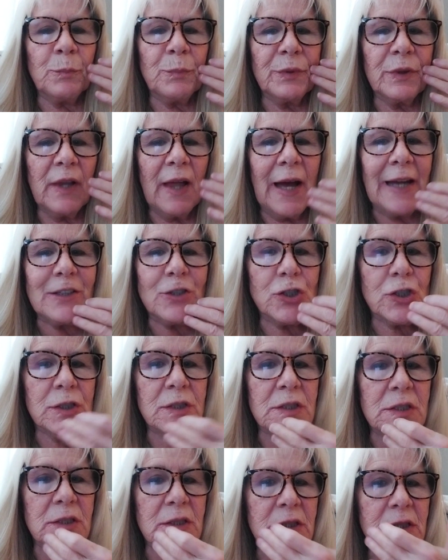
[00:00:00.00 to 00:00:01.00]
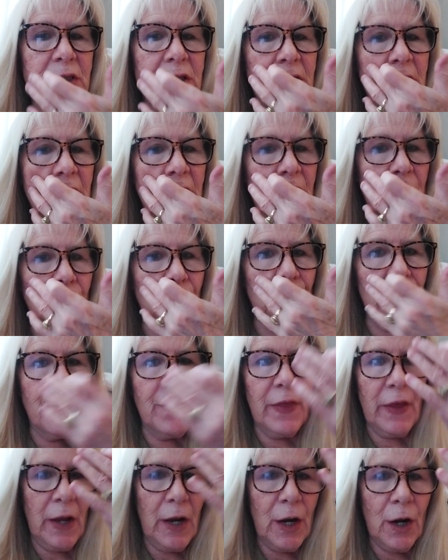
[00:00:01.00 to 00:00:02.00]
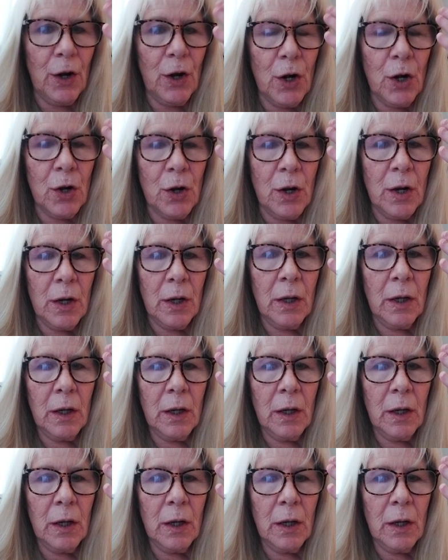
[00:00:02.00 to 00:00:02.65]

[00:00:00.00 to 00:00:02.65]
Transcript: blotches here and there,